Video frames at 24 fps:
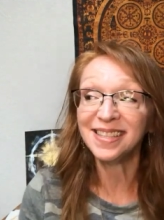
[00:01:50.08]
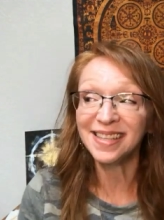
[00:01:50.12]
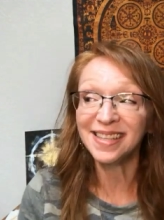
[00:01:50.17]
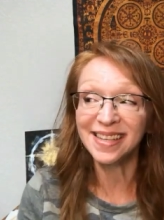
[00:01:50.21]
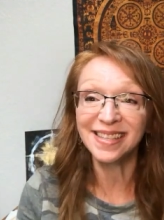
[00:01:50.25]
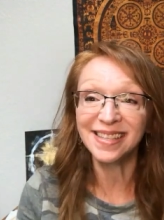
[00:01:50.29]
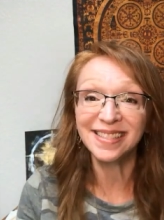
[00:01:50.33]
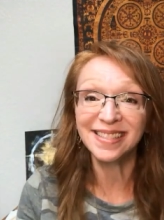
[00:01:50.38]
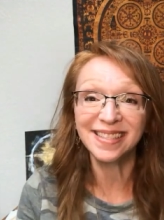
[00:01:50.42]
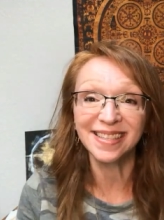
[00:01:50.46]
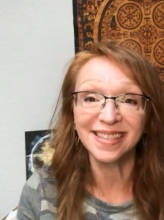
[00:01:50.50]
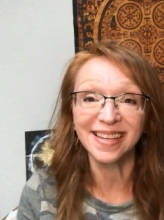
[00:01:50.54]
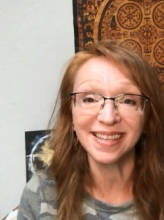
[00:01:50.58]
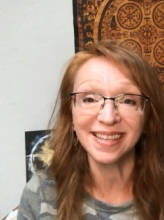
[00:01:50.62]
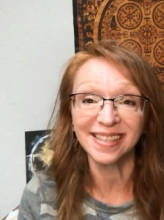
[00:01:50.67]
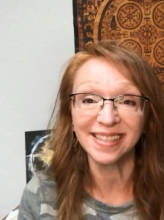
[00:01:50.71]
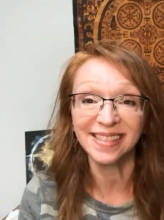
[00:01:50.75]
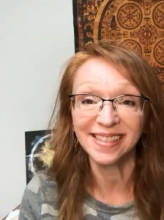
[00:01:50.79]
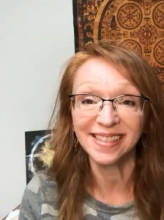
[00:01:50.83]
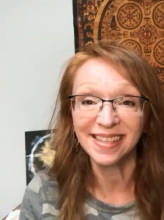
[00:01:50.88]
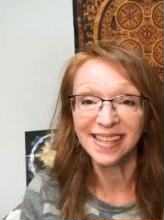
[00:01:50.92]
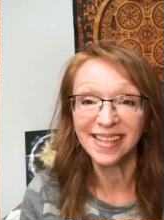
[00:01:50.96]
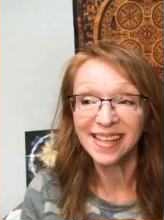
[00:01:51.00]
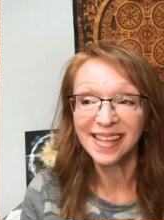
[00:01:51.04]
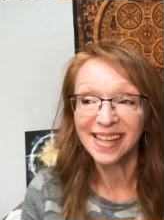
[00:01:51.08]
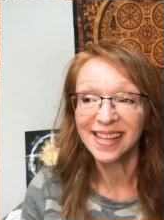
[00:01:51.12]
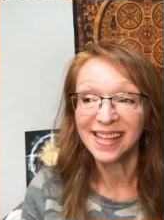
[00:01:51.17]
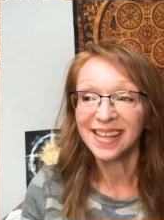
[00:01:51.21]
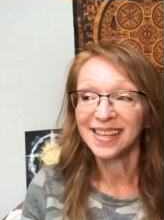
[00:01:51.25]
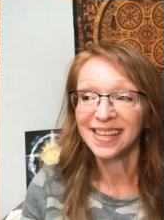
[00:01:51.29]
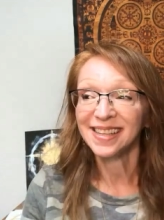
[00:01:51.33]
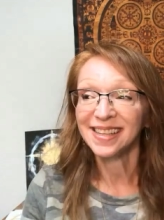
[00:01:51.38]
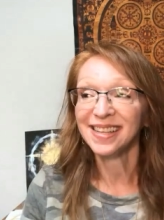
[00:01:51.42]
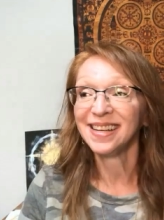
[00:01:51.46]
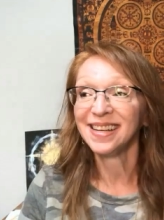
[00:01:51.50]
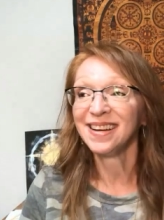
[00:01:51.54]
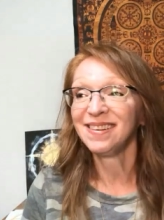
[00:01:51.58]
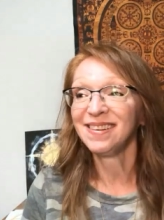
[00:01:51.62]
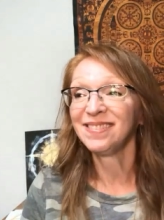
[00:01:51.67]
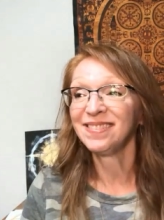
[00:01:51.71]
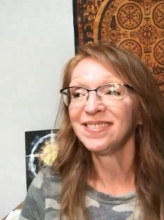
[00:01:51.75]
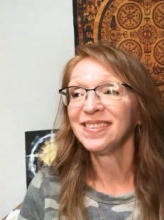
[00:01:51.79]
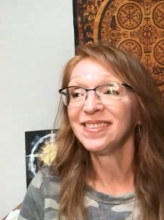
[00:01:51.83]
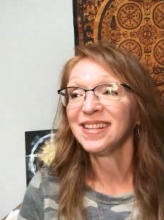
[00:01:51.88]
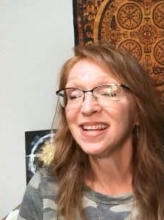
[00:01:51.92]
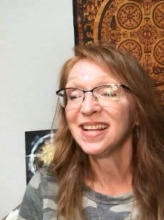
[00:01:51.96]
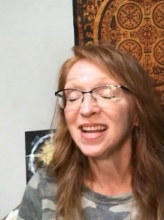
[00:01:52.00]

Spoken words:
just isn't, you know.